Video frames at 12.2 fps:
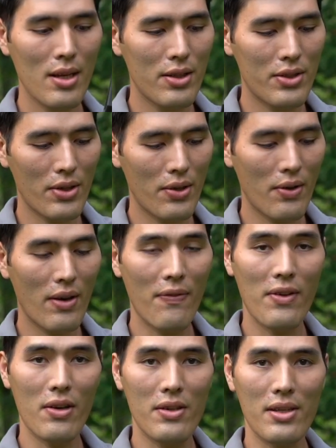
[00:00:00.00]
So if
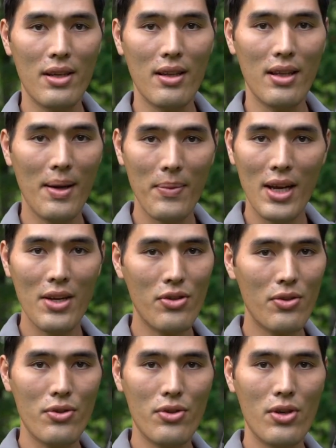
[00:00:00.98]
there's
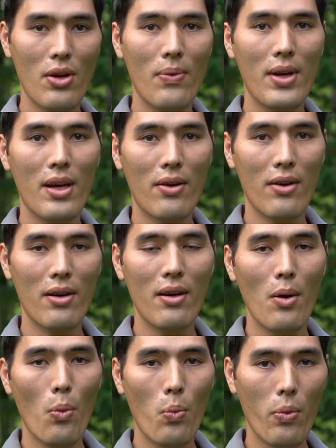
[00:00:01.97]
laminations showing or
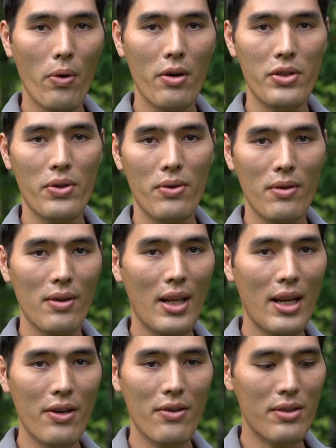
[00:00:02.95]
words or
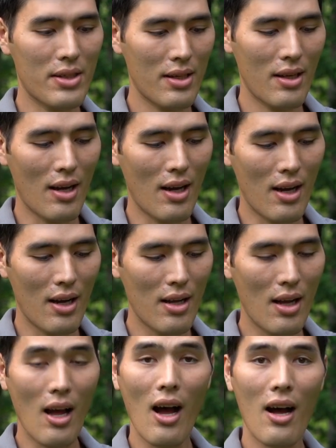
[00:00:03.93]
letters
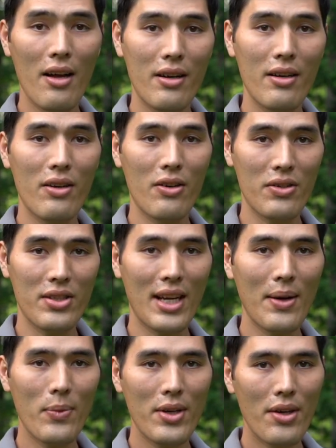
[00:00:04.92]
on your
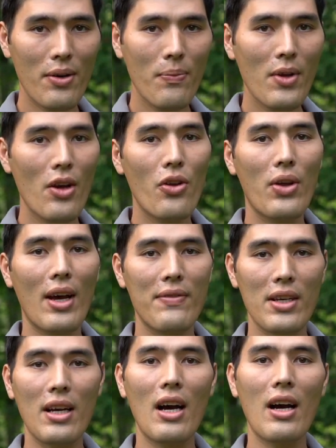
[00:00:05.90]
sight window, you'll have
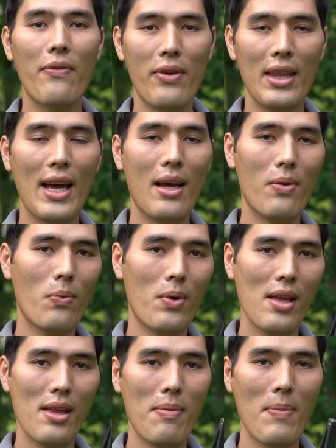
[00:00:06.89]
to cover that
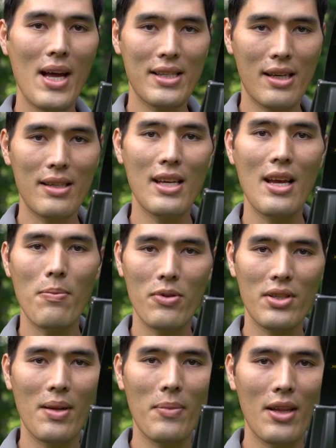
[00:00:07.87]
with masking tape or
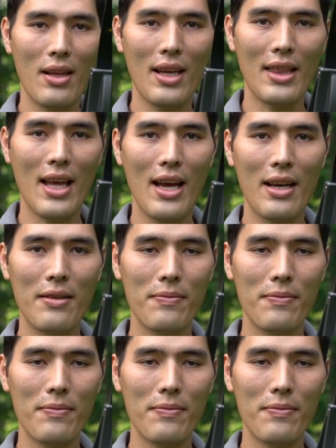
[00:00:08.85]
something like that.